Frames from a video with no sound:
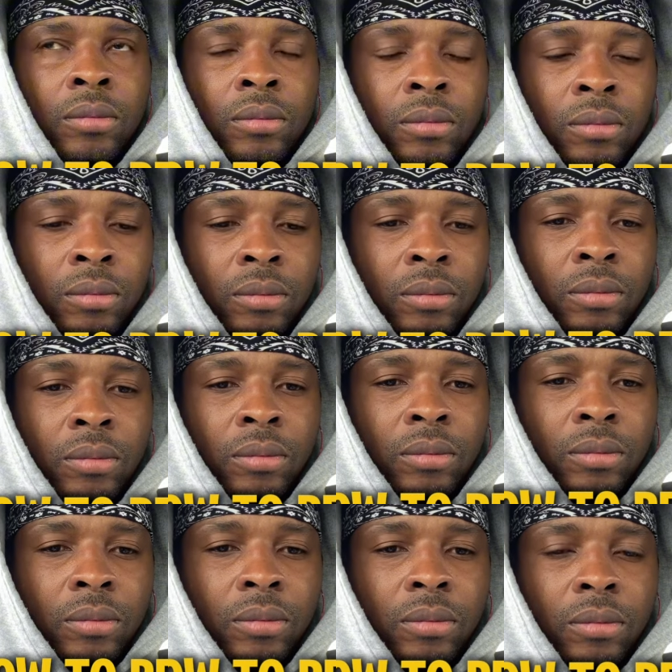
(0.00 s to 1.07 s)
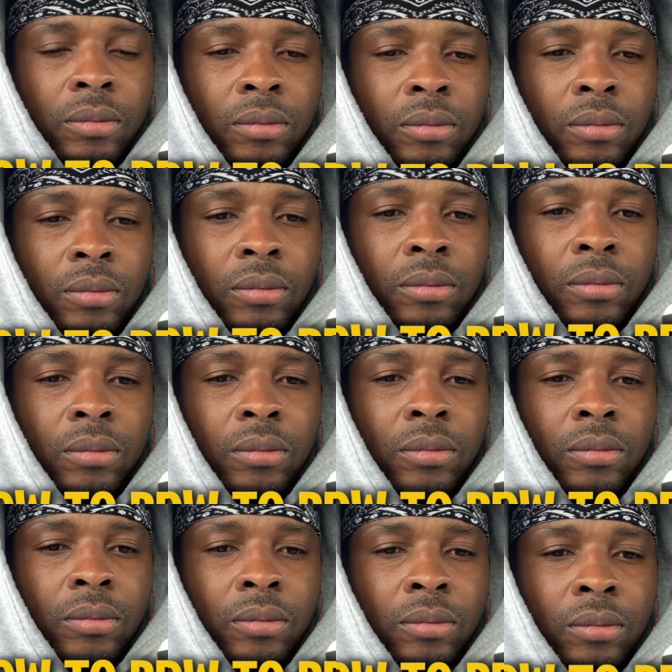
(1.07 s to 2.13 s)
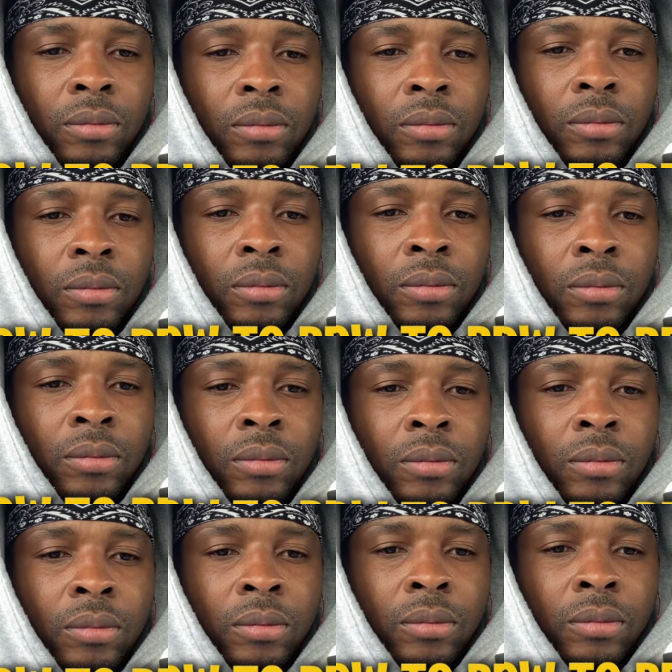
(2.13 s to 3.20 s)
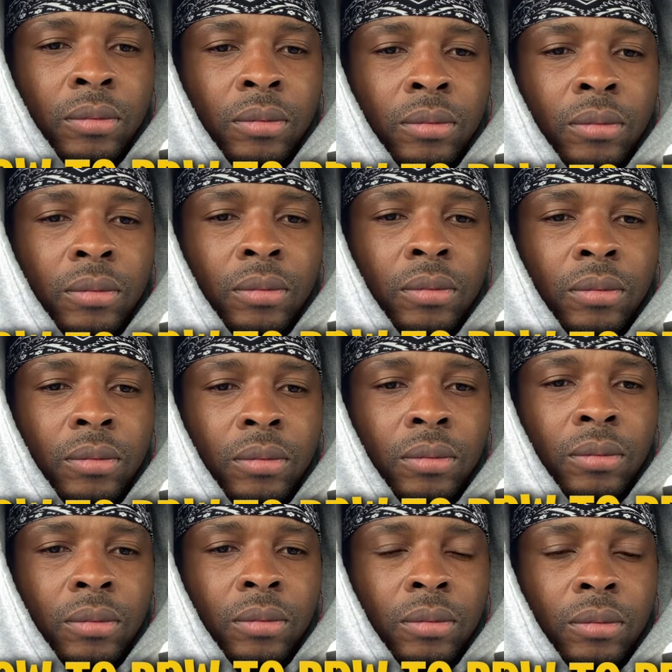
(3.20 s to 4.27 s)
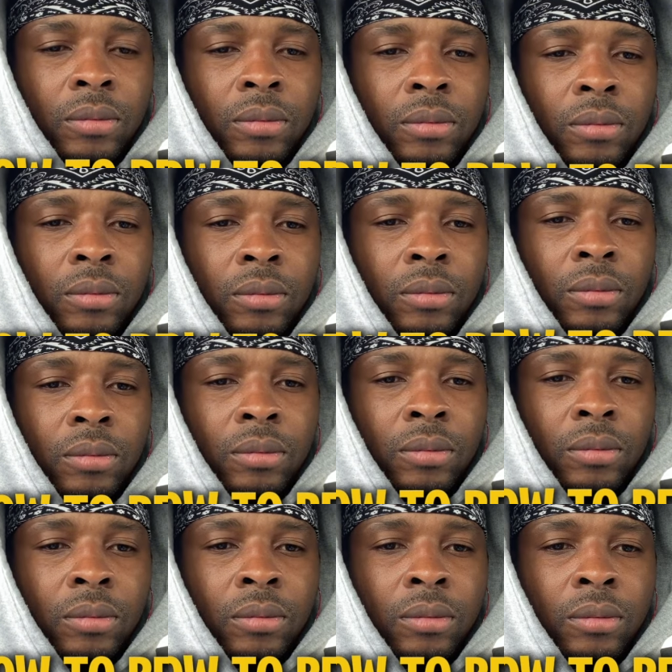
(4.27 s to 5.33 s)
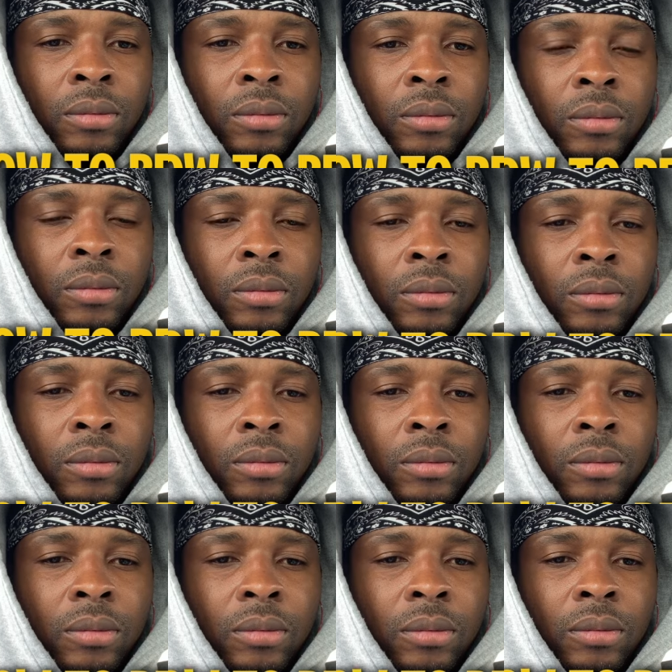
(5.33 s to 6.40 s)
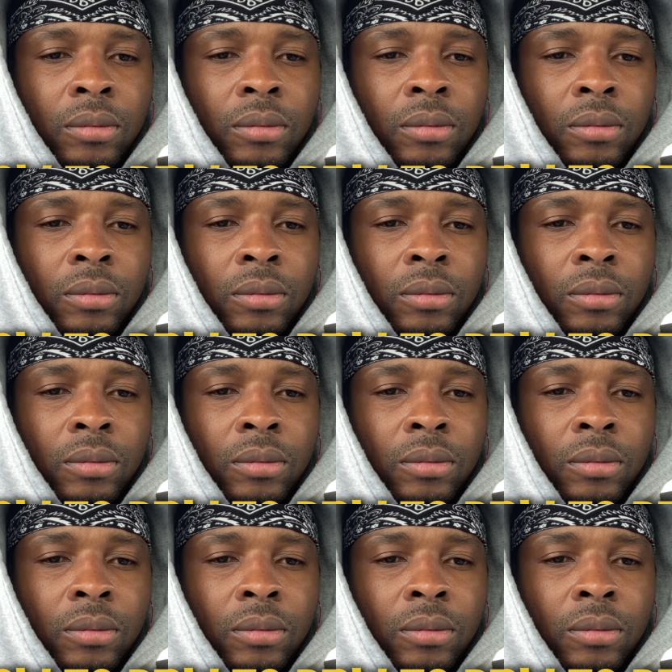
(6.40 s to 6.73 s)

No words are spoken by the person on screen.